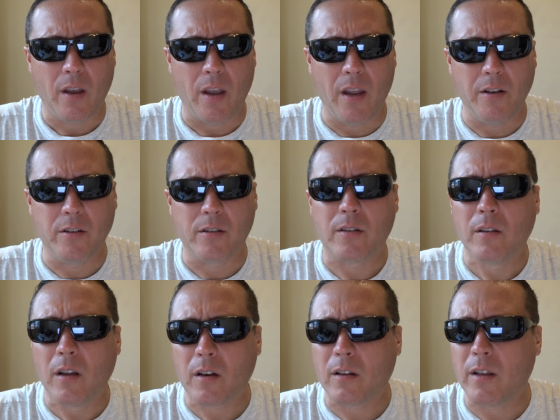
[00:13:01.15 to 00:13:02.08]
And just
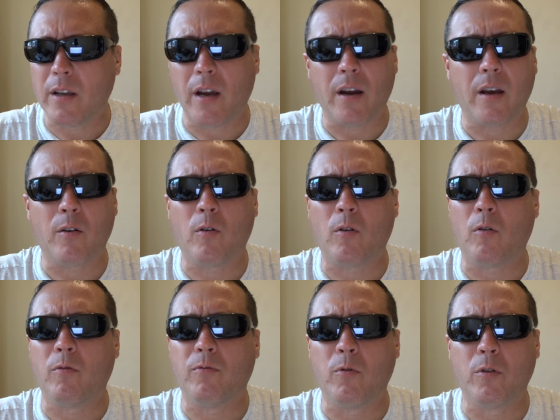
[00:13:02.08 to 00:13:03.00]
luckily I had
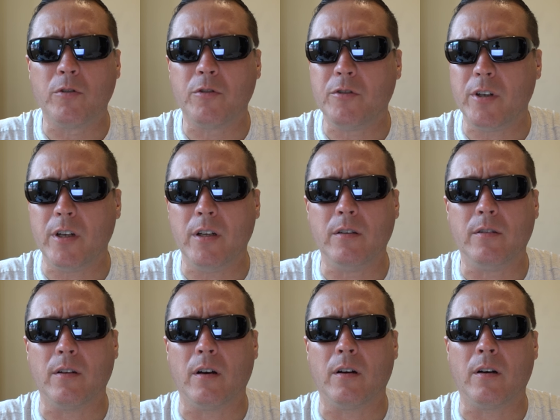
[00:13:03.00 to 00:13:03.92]
all Forrest
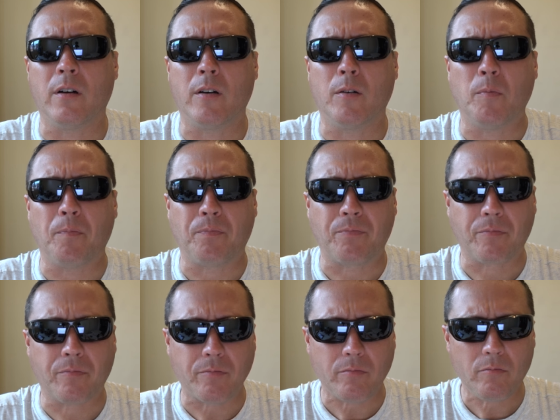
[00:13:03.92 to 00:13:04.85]
G's
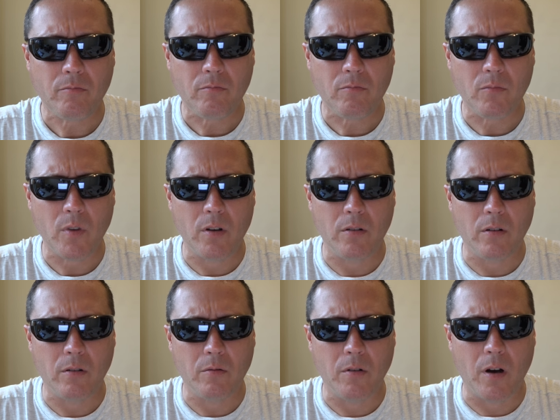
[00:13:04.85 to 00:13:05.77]

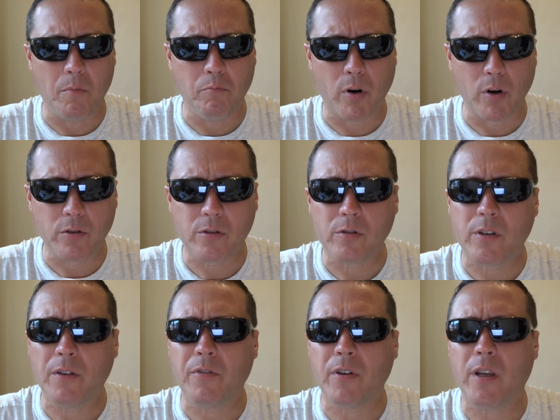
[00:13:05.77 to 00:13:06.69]
birth
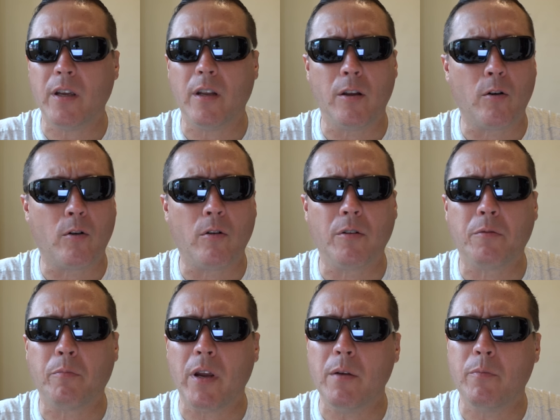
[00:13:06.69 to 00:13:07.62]
certificate and all
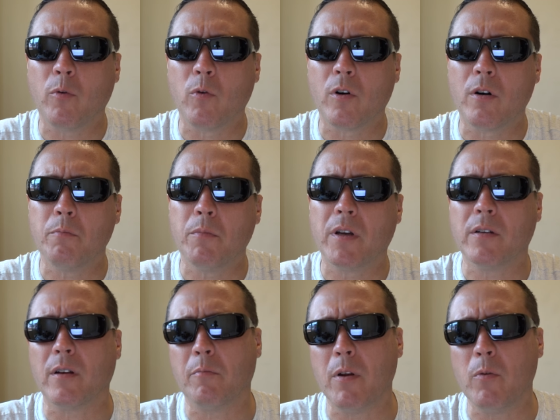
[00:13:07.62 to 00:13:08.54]
his paperwork
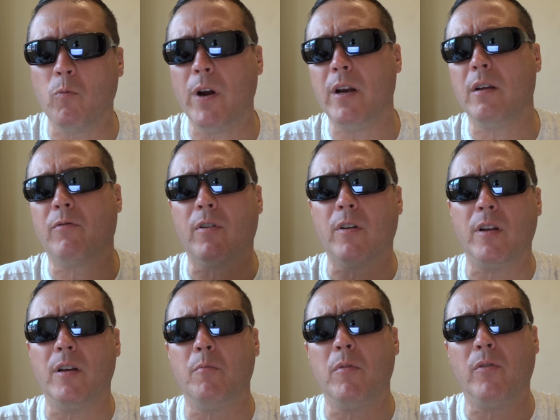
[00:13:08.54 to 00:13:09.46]
because I've been waiting for
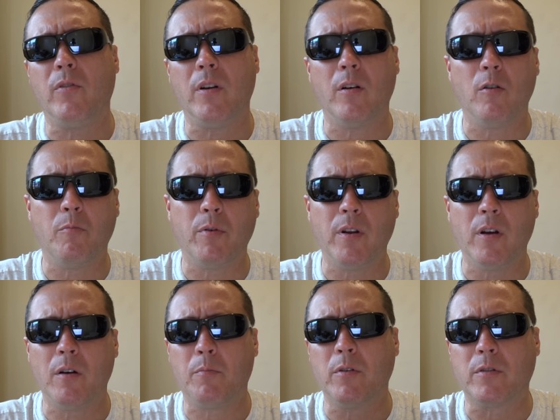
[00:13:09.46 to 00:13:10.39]
the embassy to open
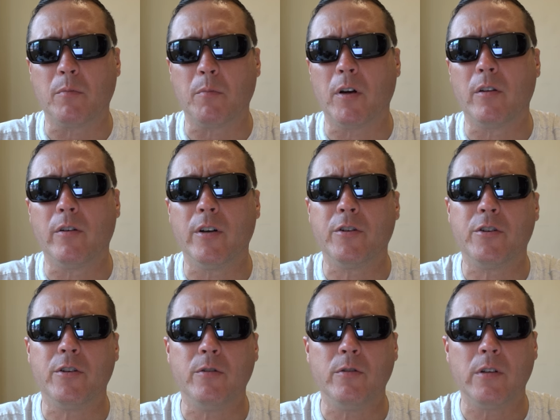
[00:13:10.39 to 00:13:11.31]
up on some other
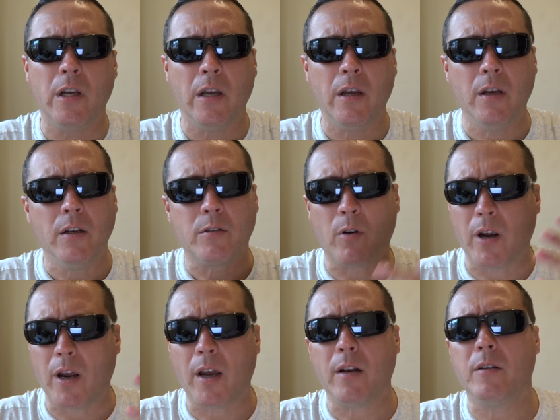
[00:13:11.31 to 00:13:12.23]
issues. So
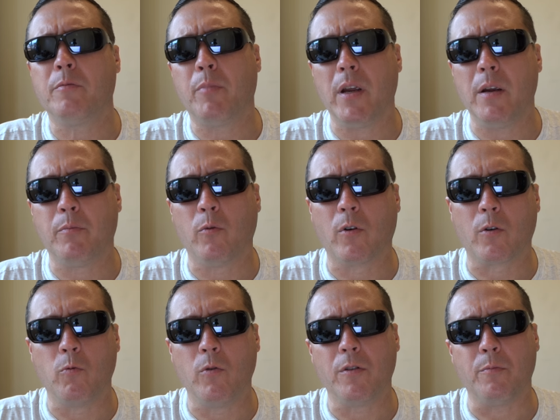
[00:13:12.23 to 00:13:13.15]
I had his
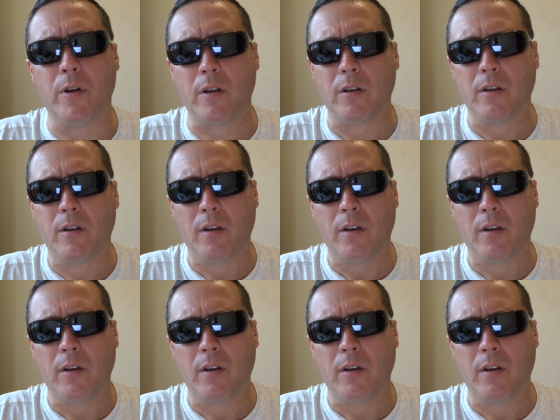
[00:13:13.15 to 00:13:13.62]
paperwork with me.